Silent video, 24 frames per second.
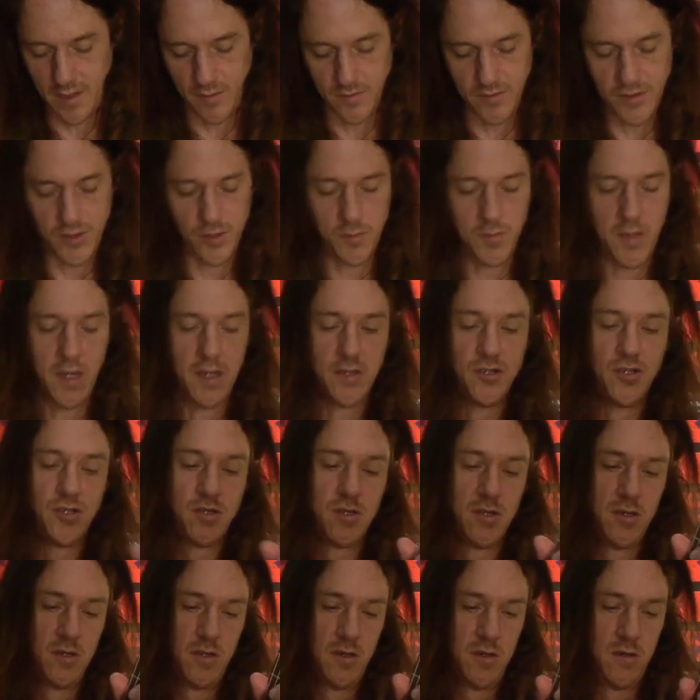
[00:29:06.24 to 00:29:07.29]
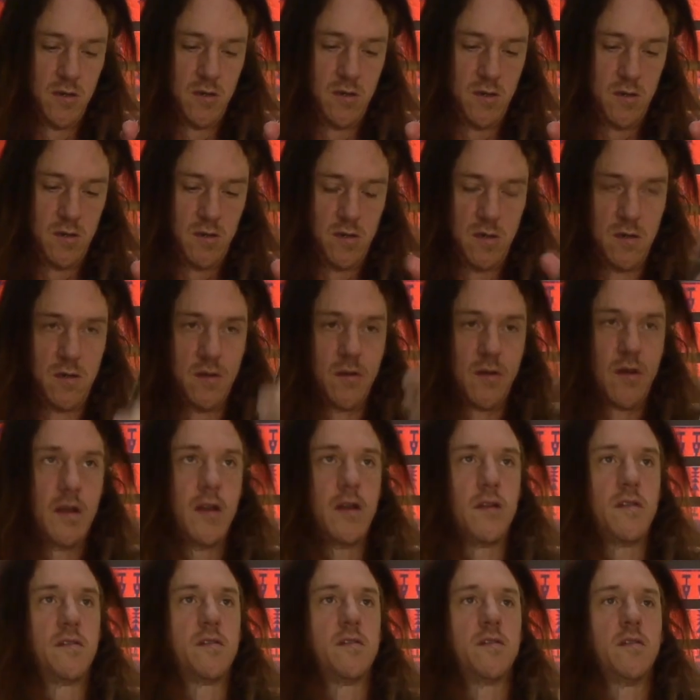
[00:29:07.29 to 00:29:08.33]
too much.
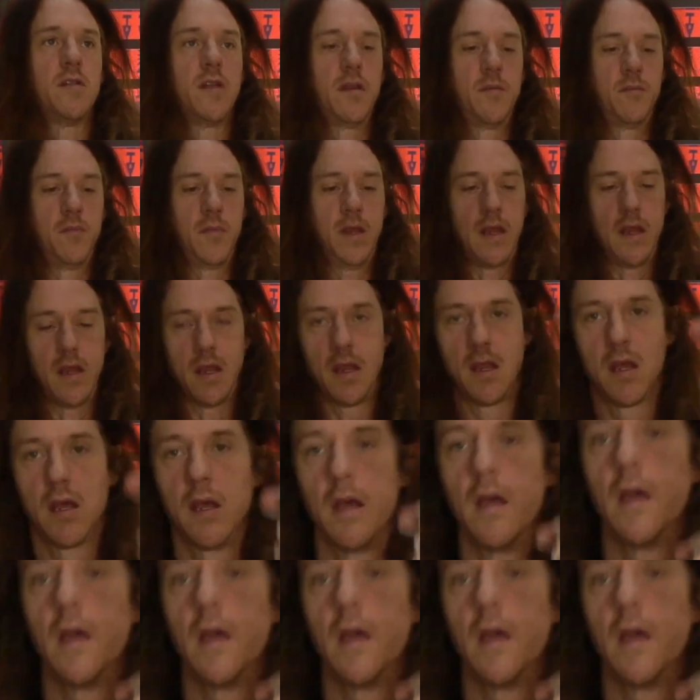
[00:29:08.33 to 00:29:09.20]
Okay, so let me